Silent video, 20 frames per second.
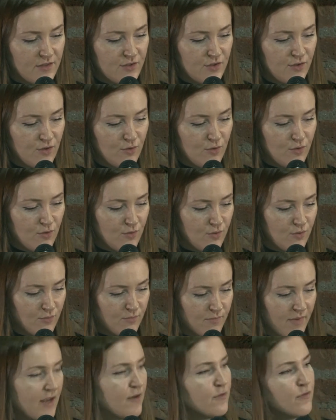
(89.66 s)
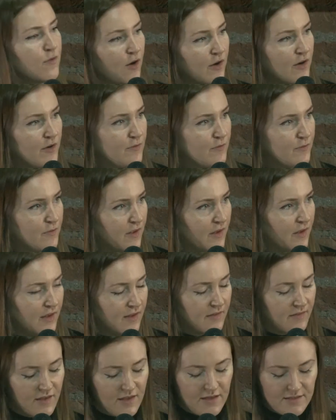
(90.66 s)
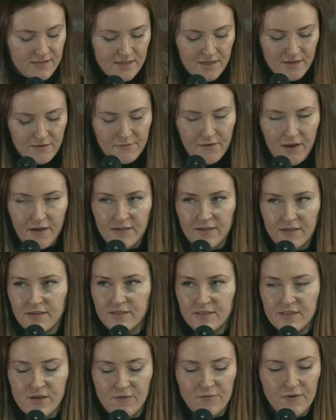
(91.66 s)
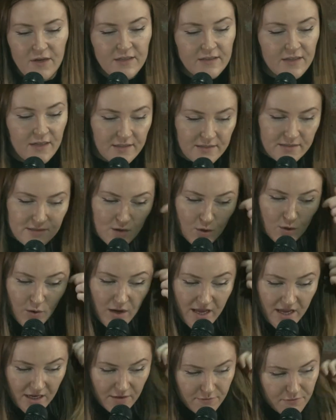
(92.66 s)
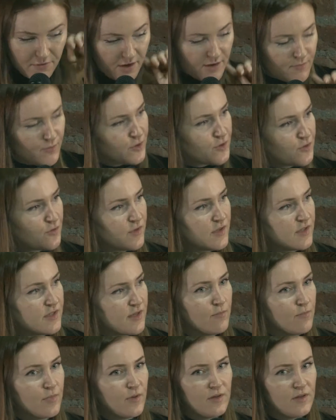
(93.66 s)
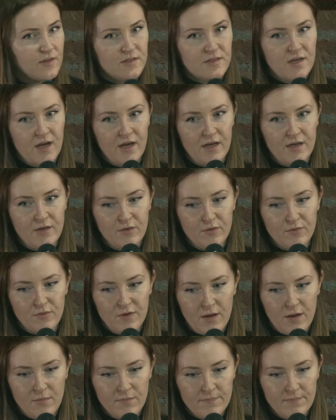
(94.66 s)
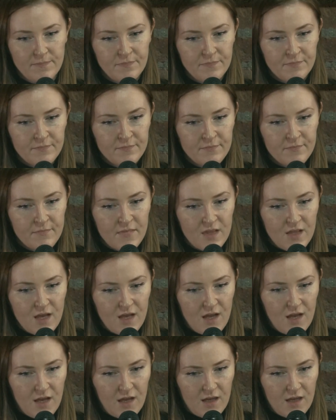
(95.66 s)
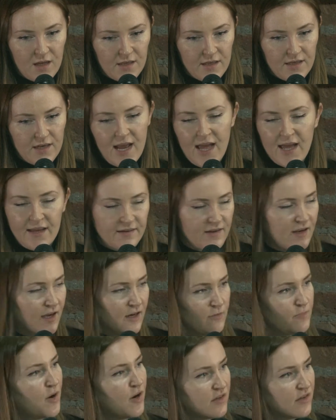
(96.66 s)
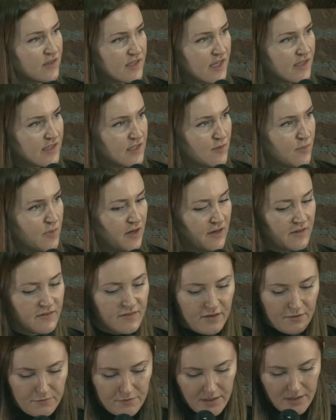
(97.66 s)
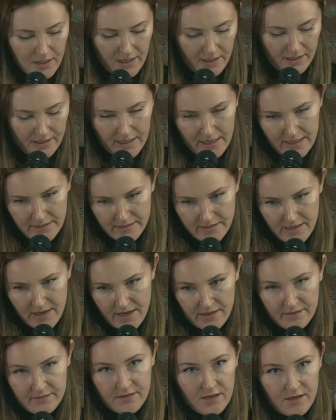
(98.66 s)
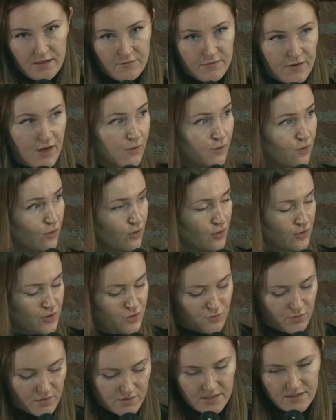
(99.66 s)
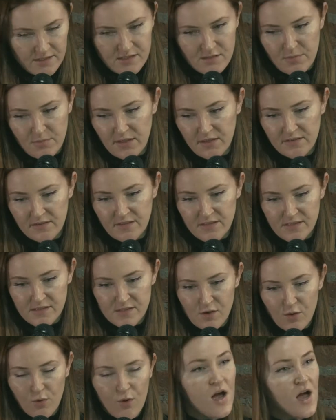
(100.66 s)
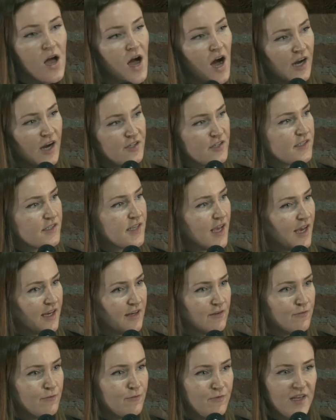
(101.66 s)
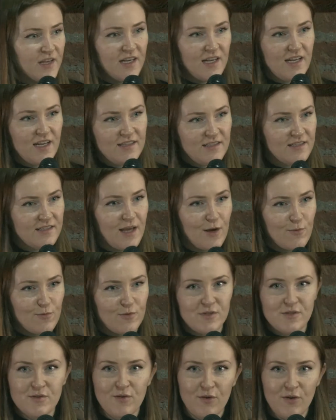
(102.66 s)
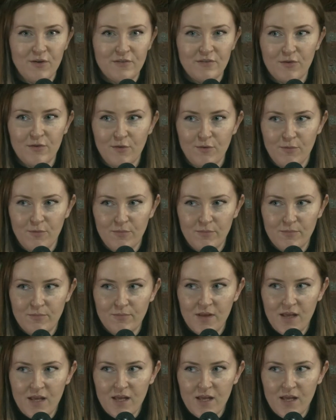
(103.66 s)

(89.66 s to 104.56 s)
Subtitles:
to make fun of the easily offended and stuff like that. So it very much resembled kind of it had a kind of punk sensibility, if you like, and it had a kind of countercultural sensibility. So I just had a feeling that that was going to